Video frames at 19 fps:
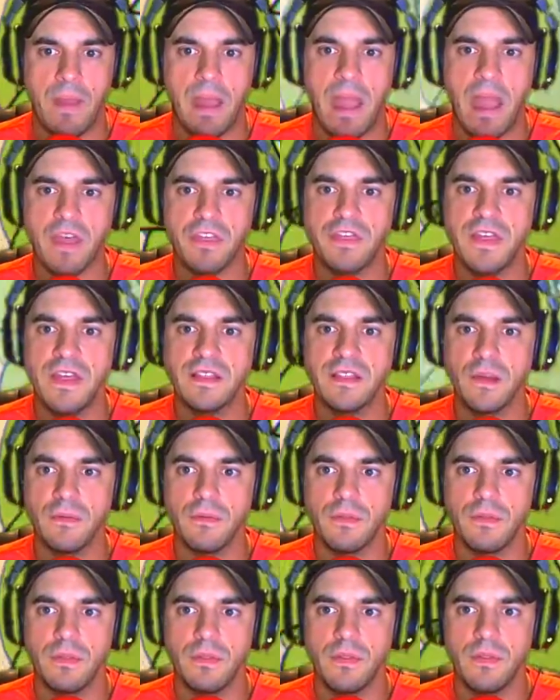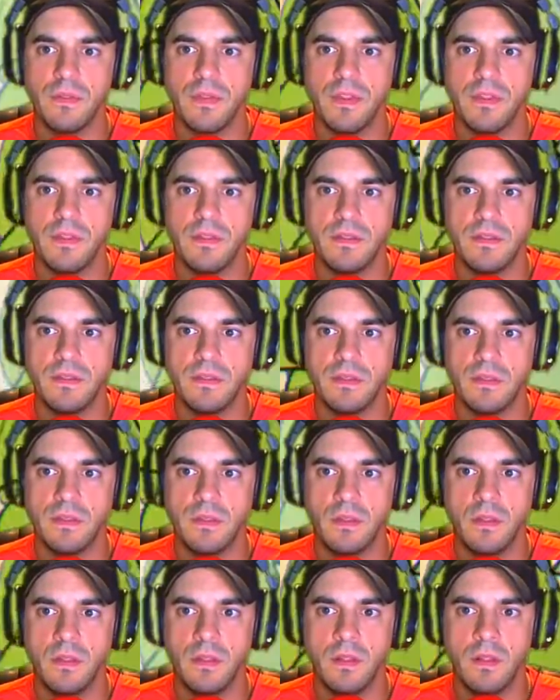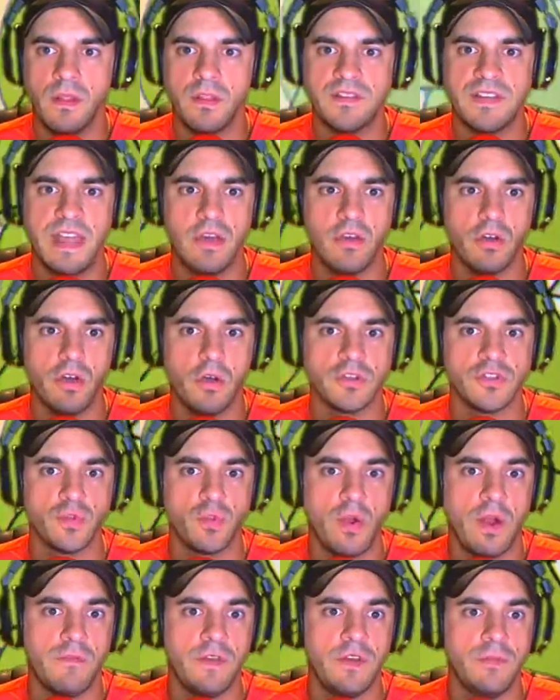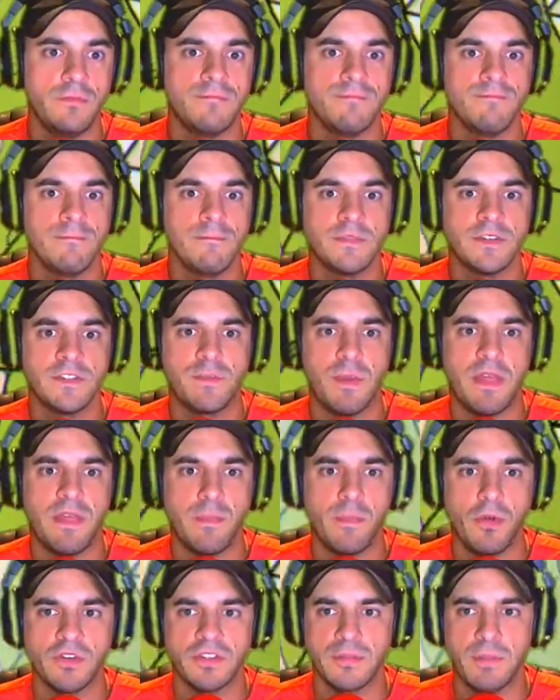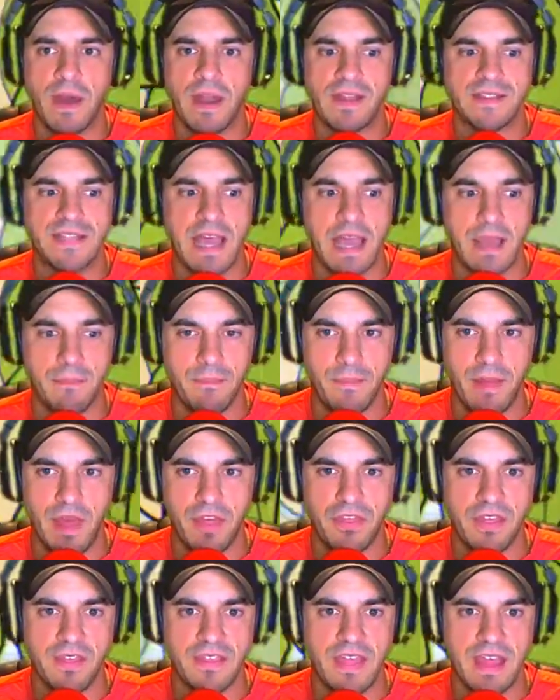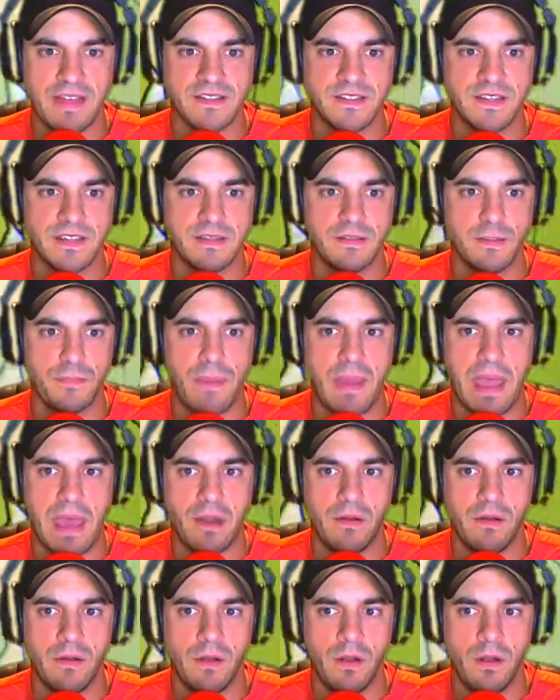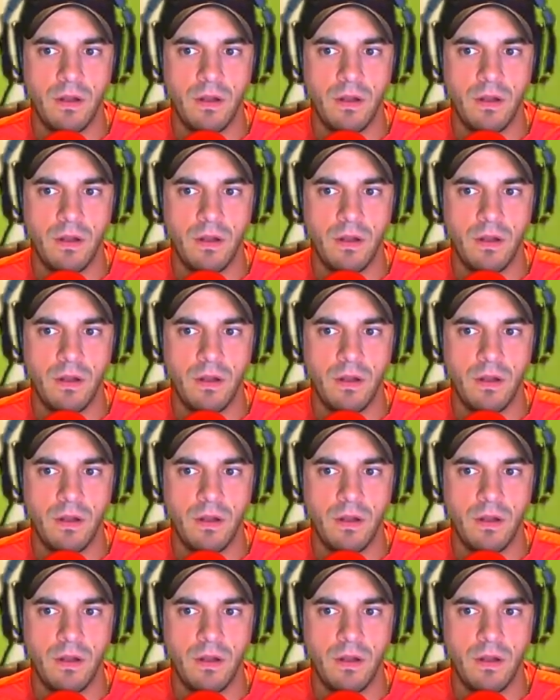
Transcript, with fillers: I think the... The tail goes wherever you spend the most amount of time. I think that's the, the pattern.